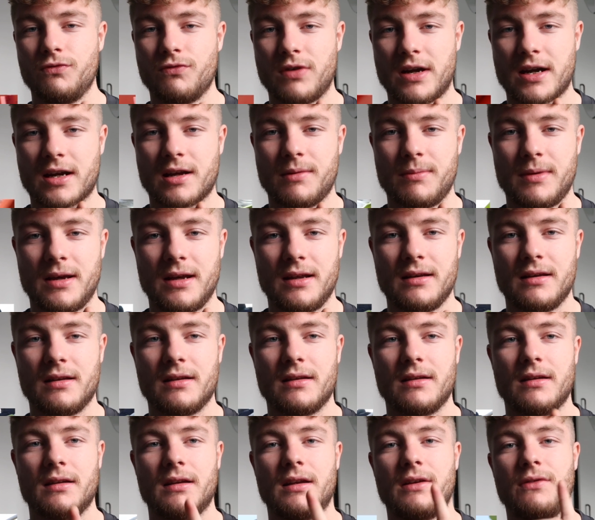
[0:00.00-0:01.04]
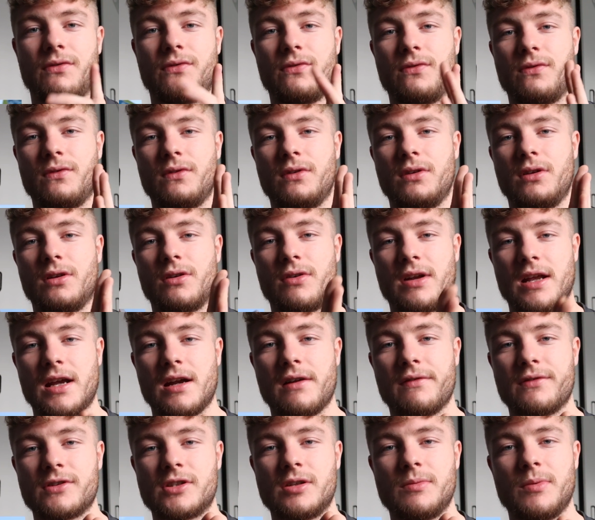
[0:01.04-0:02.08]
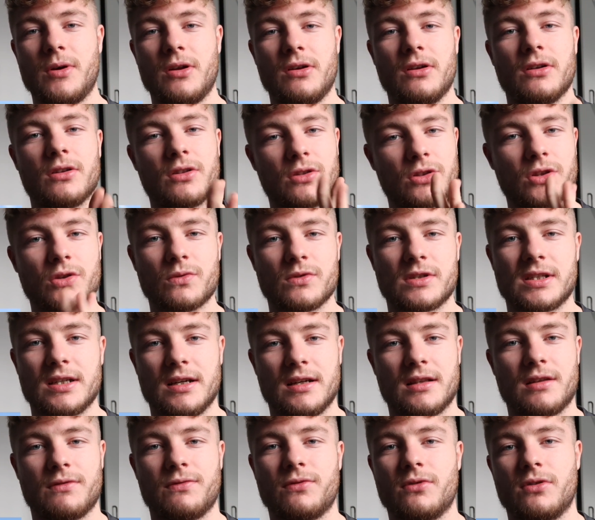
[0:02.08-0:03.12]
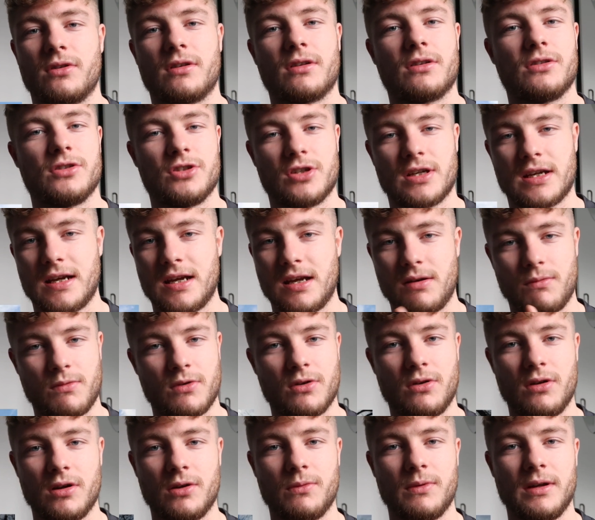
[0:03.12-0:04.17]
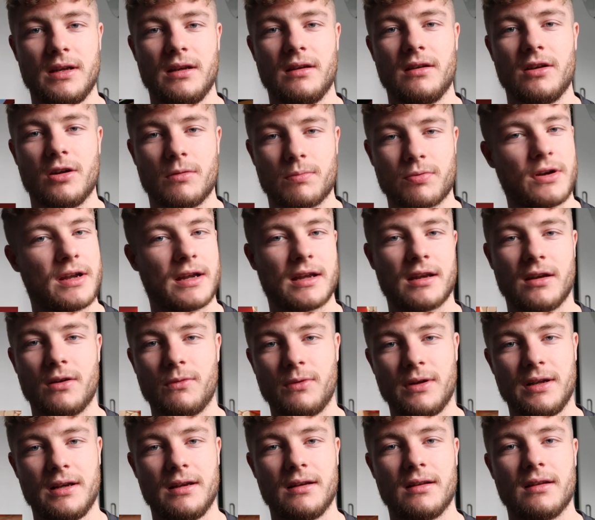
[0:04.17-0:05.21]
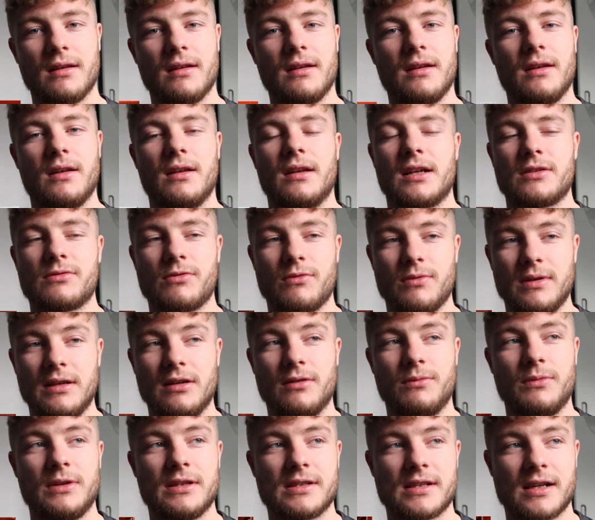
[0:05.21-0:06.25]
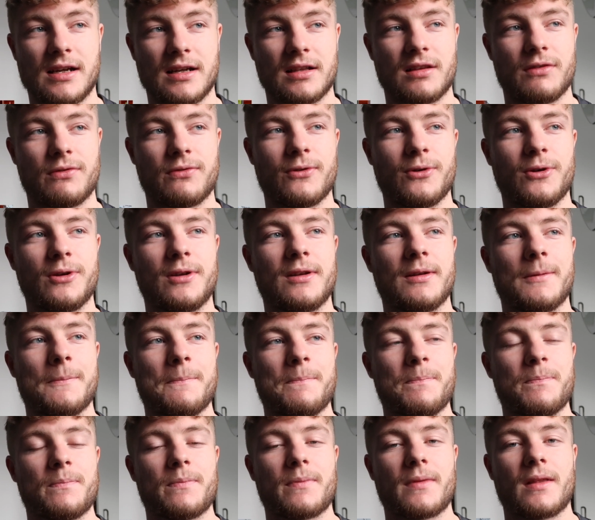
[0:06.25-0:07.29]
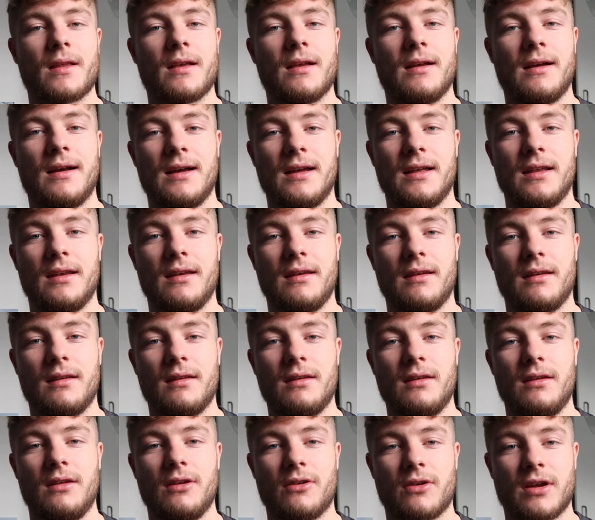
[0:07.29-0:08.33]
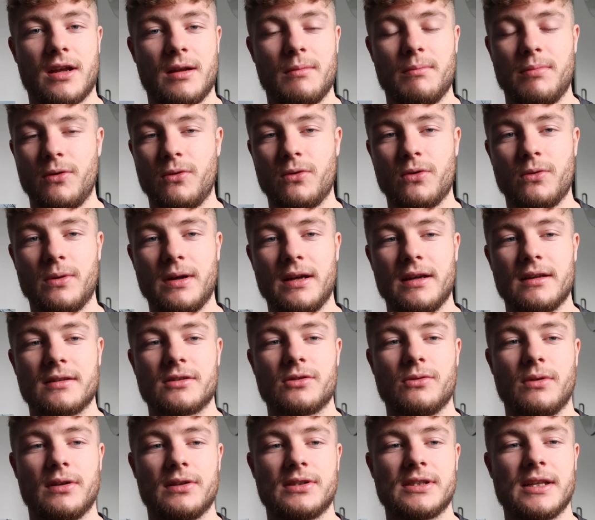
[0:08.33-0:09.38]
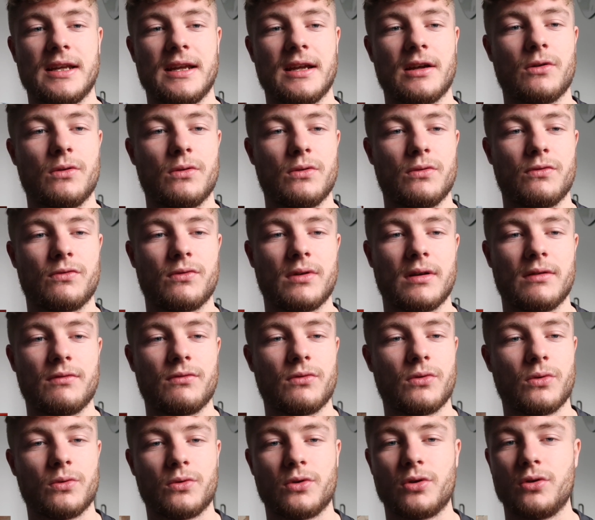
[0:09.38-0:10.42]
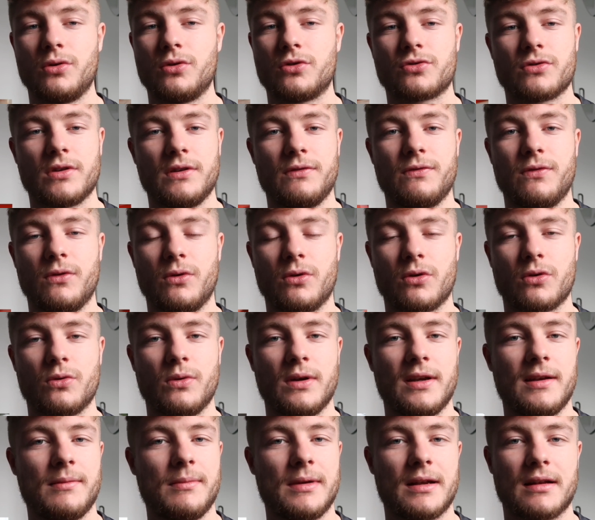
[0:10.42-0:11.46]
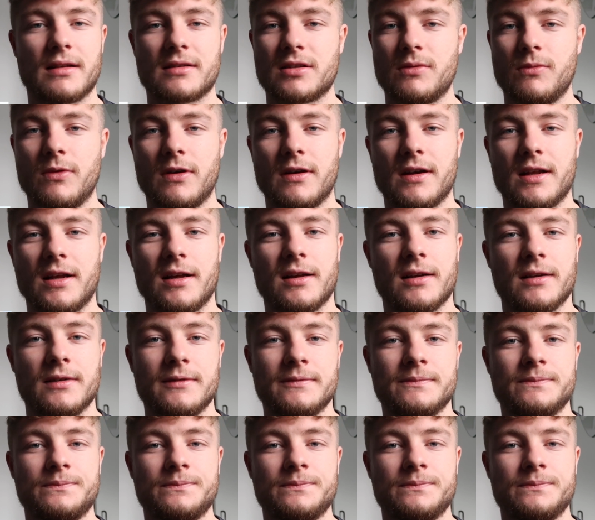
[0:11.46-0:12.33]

Recommend, if you're nervous about it, don't sit at the front, because you get hit with all the wind. You're breaking the wind. That's what we done. We sat at the front and you're getting blown away. So I'd say go row 2, 3, 4, go in the middle somewhere there.